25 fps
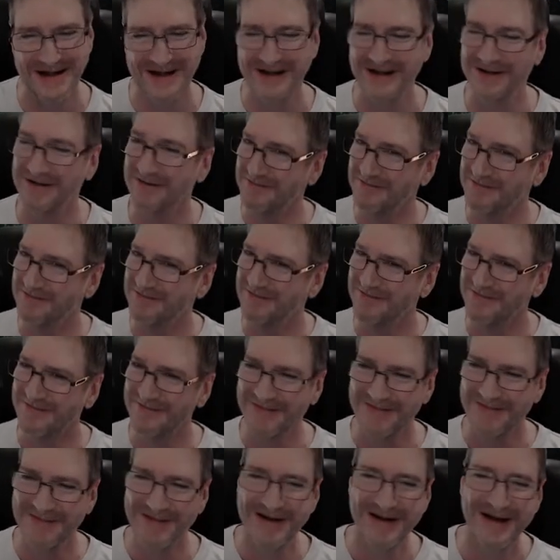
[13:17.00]

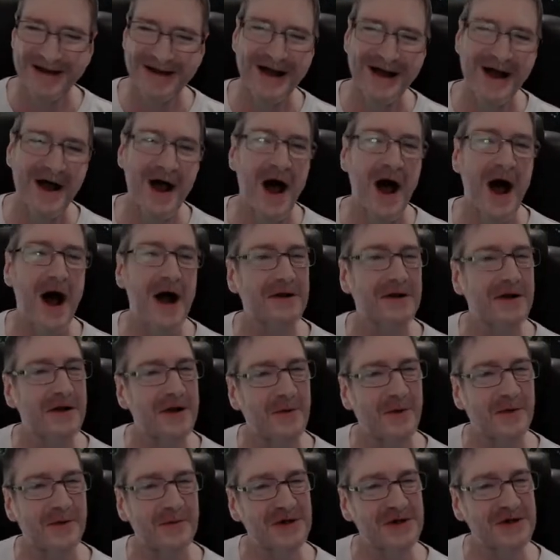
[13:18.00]
I
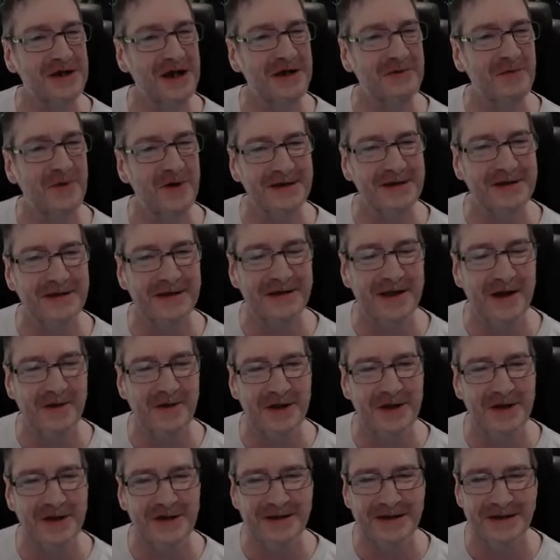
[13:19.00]
don't know what machine was that
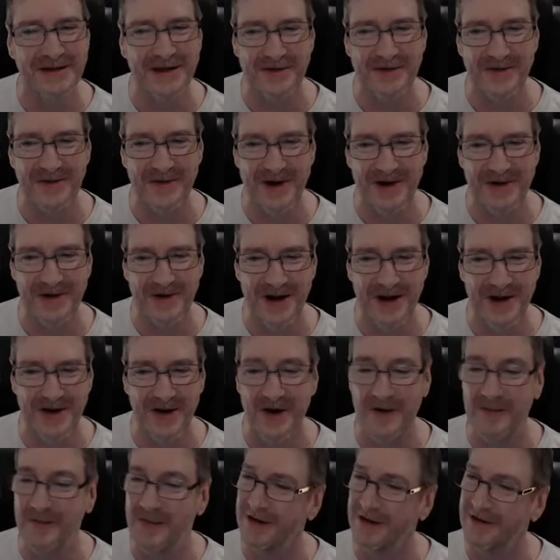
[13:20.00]
they were using, they were rendering
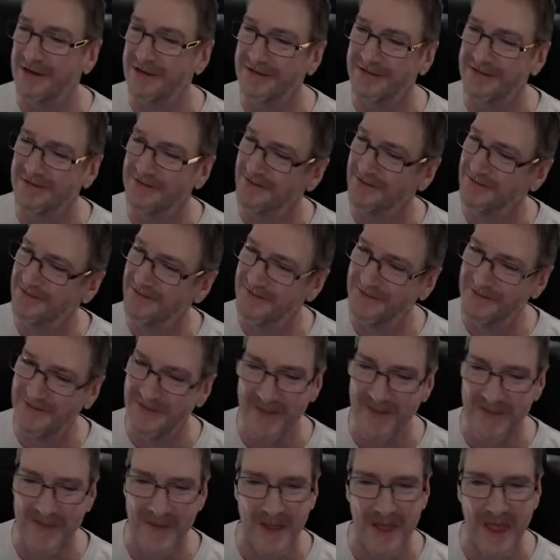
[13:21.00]
it on, but
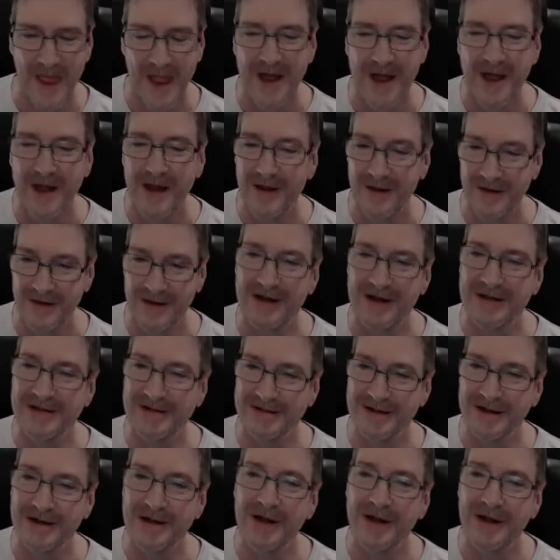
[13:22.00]
mm,
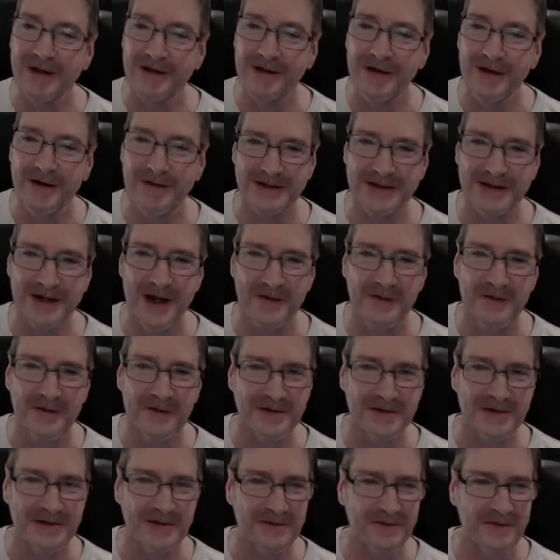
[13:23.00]
that is a lot of
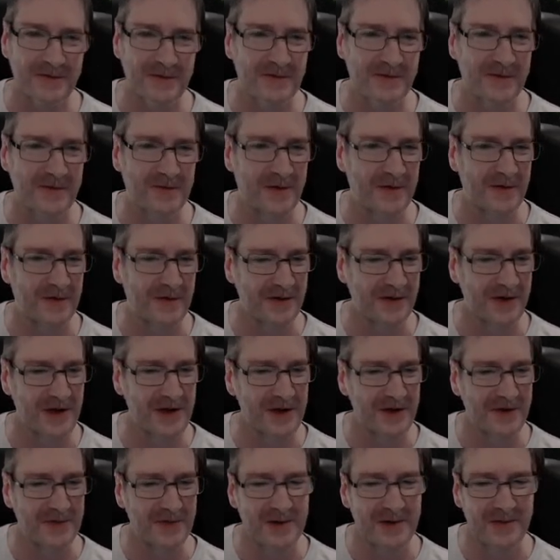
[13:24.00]
stuff for, for,
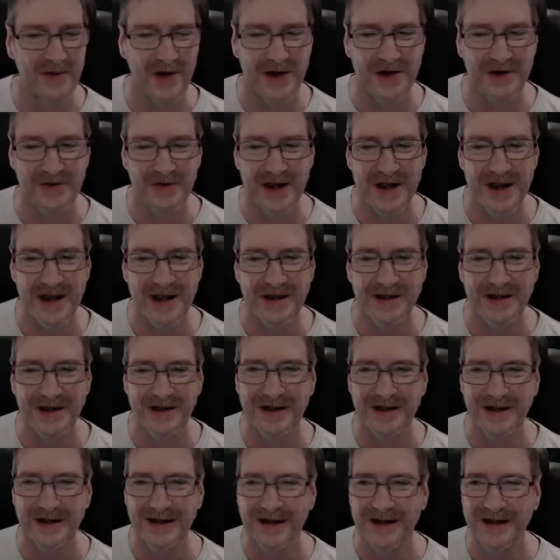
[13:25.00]
for you to be rendering
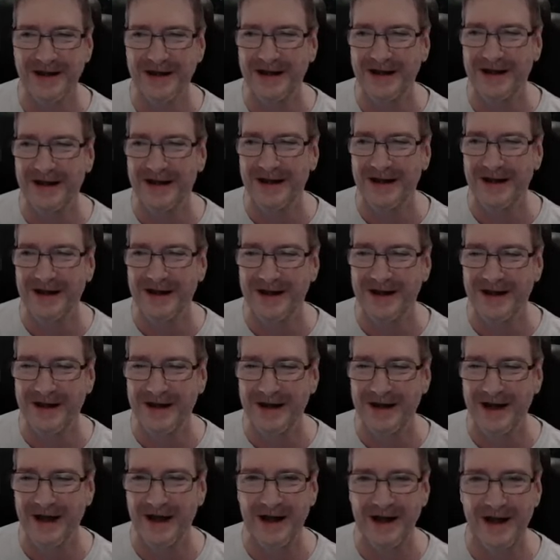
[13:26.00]
in.
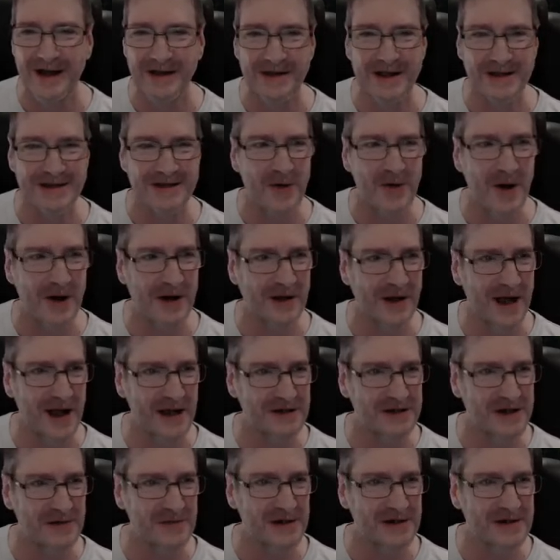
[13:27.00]
Uh, and that's quite a
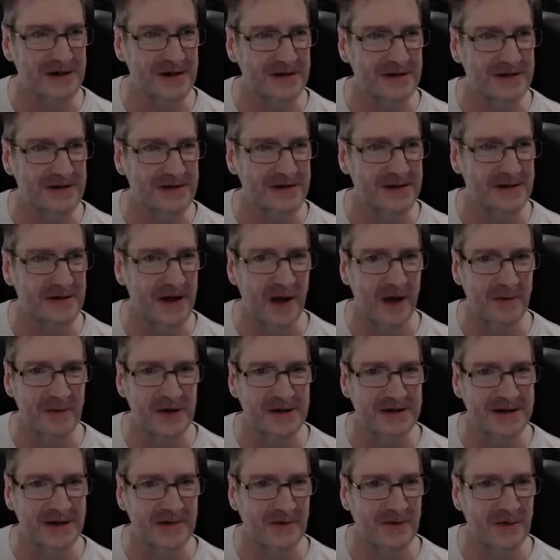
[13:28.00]
large image because
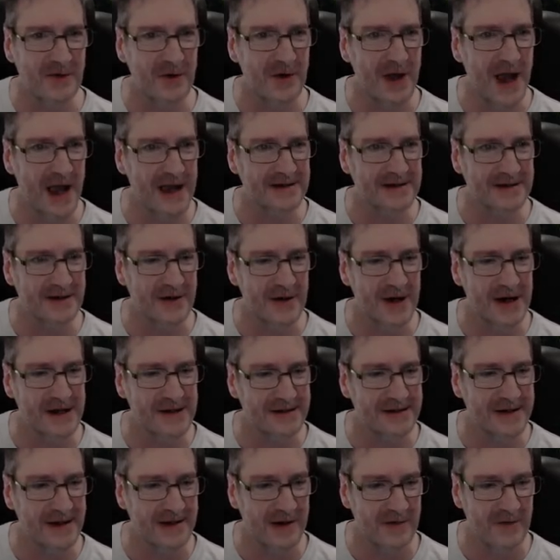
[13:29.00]
I'm using a four K
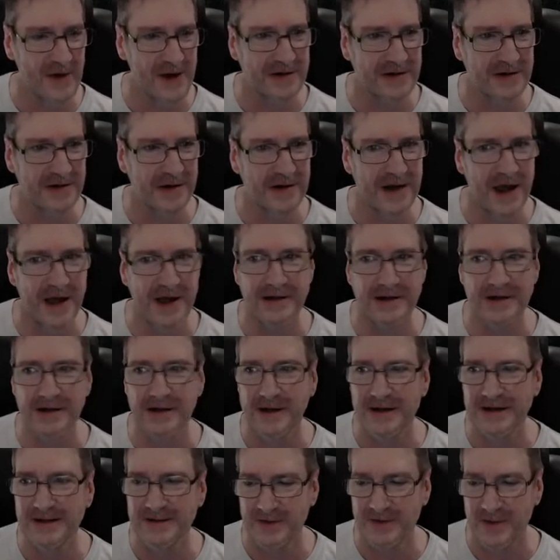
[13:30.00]
screen, so they rendered it out
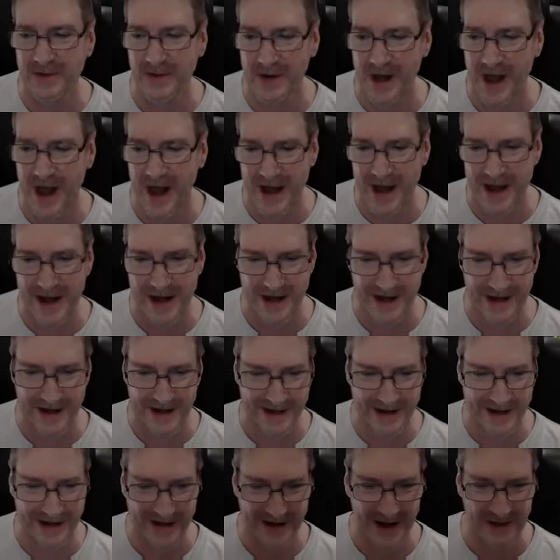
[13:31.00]
at least four K,
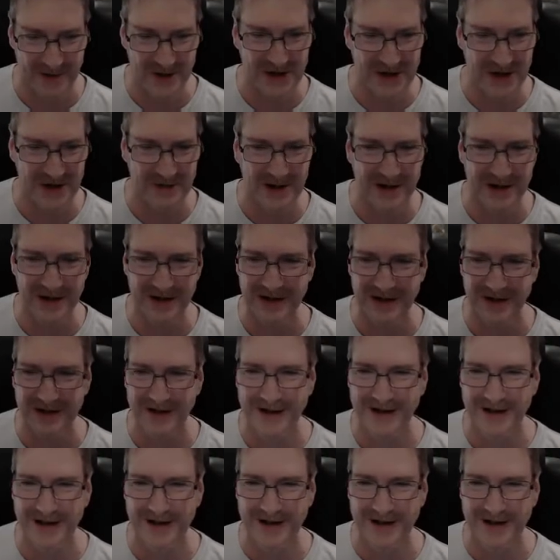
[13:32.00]
I'm assuming.